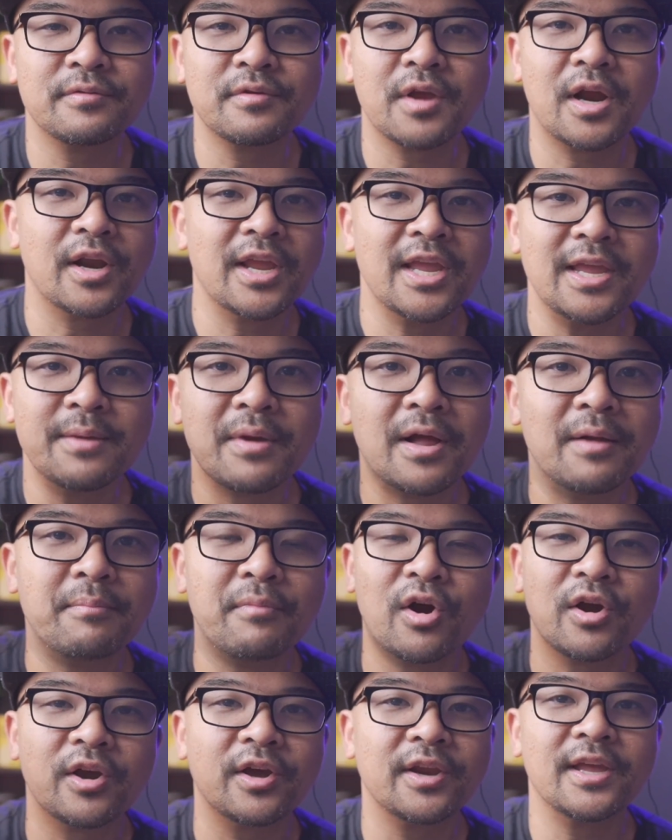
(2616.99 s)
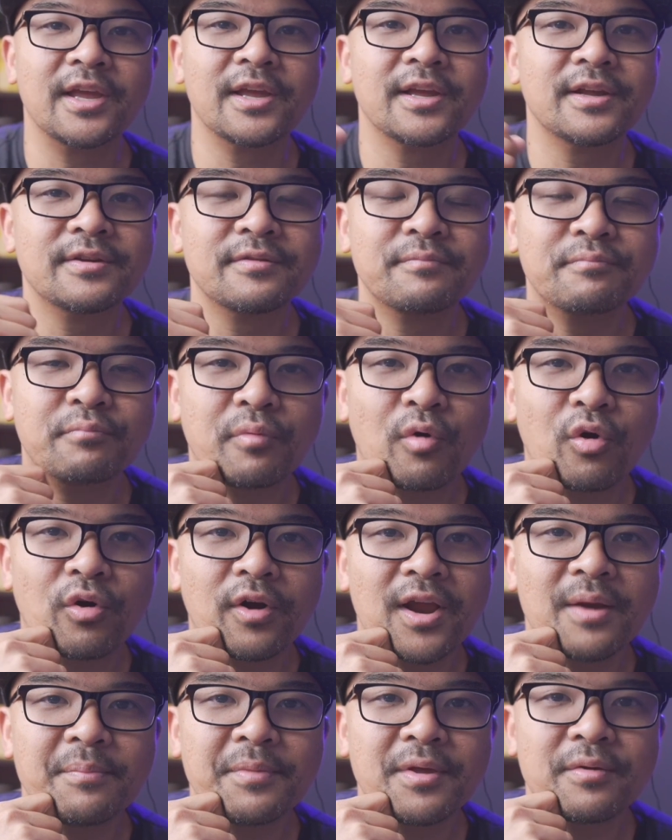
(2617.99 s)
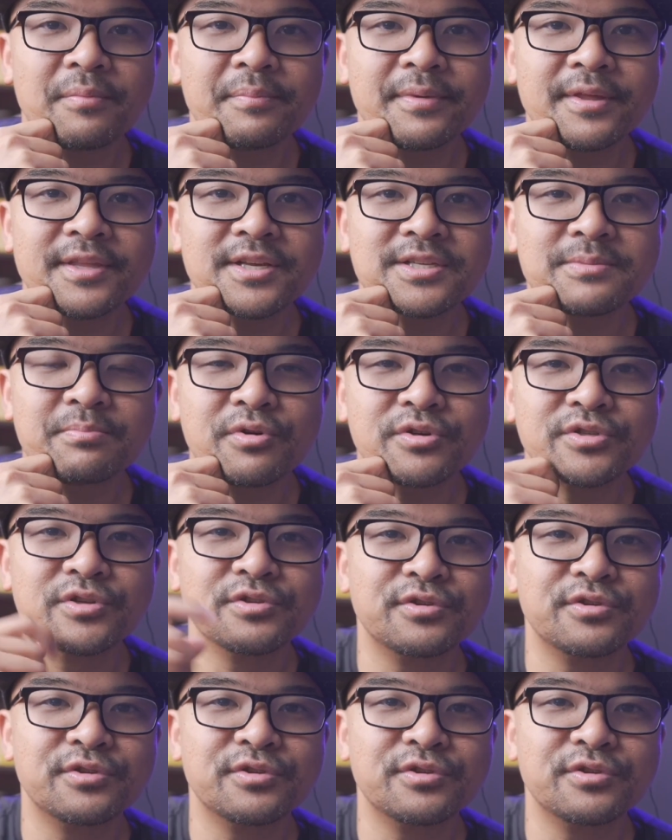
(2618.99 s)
our email marketing program, it will be this person.